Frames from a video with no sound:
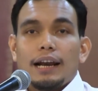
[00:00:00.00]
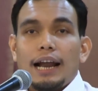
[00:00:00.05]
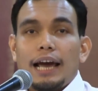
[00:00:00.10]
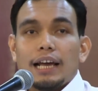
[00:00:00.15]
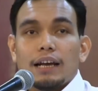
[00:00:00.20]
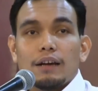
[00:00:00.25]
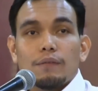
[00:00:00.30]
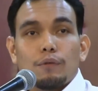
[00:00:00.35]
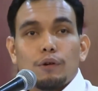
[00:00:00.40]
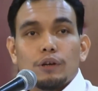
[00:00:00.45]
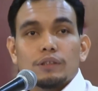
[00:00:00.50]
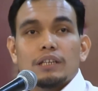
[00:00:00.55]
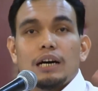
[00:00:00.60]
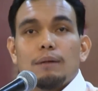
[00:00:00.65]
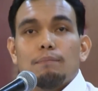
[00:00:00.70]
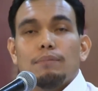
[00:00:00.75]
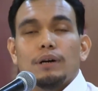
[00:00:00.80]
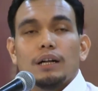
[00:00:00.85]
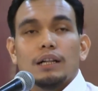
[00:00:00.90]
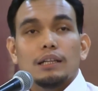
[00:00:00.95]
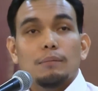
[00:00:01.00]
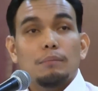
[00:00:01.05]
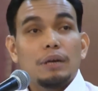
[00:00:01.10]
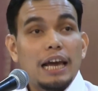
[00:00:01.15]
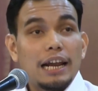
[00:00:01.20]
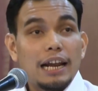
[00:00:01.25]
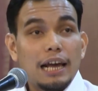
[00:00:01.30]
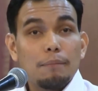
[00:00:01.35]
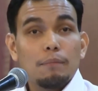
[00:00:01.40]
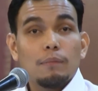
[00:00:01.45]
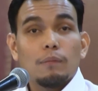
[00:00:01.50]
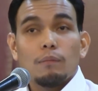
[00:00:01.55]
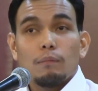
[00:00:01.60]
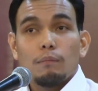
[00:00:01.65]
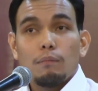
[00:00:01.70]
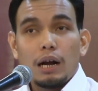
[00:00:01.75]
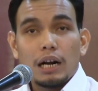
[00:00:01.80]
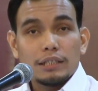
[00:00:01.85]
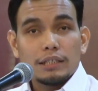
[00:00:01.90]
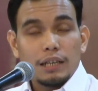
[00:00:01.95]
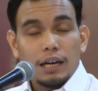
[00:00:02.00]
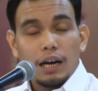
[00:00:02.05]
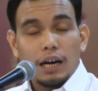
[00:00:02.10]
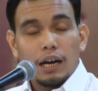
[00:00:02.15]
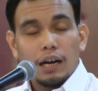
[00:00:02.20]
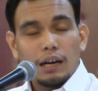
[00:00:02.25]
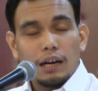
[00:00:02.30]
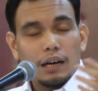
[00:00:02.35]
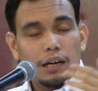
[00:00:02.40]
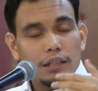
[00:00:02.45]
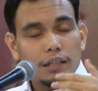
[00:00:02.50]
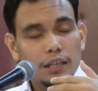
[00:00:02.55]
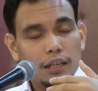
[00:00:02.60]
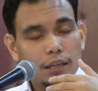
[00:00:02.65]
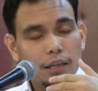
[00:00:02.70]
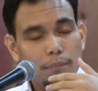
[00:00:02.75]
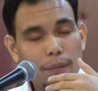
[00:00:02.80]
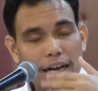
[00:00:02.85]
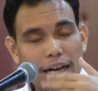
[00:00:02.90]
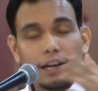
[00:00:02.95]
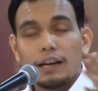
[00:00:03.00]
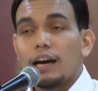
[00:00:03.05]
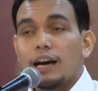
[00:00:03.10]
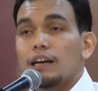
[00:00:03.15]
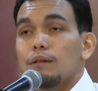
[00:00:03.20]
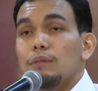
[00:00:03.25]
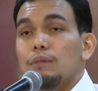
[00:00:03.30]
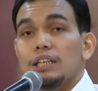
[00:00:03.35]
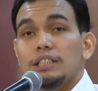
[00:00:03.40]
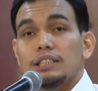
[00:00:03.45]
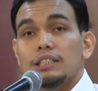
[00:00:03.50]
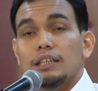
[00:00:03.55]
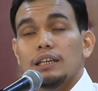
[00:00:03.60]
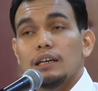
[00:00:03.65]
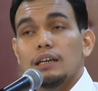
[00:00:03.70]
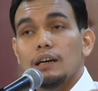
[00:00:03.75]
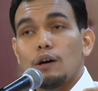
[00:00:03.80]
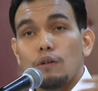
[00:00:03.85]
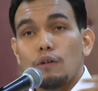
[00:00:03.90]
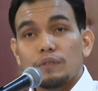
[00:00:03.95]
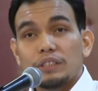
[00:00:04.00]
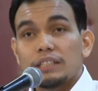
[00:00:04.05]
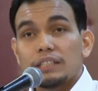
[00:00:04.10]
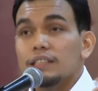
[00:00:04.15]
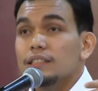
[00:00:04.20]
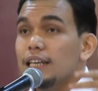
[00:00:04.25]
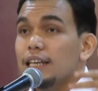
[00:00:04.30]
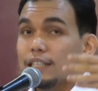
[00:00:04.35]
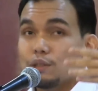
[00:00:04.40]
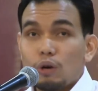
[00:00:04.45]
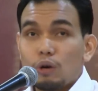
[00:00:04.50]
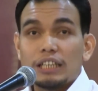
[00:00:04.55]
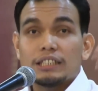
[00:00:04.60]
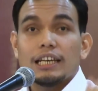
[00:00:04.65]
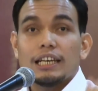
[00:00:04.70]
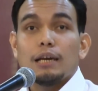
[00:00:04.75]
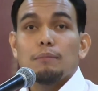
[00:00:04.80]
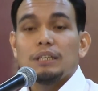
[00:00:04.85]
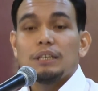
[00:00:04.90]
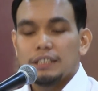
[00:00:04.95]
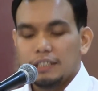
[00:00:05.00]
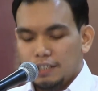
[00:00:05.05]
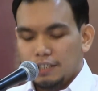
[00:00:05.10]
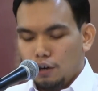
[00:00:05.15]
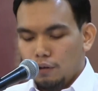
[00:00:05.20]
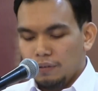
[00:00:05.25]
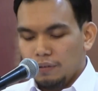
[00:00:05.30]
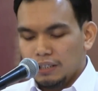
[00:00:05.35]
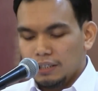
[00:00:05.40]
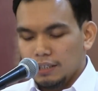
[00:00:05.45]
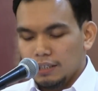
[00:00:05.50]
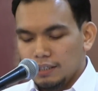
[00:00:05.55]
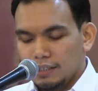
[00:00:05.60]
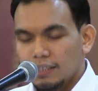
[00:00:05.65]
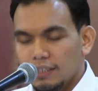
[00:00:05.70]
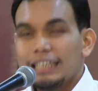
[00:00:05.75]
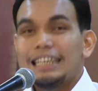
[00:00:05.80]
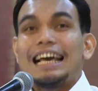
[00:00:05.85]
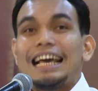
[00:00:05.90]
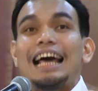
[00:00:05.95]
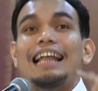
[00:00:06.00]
Like, for example, the BNM, Baris, uh, uh, uh, the Bank Negara Malaysia officers, as well as the MACC officers.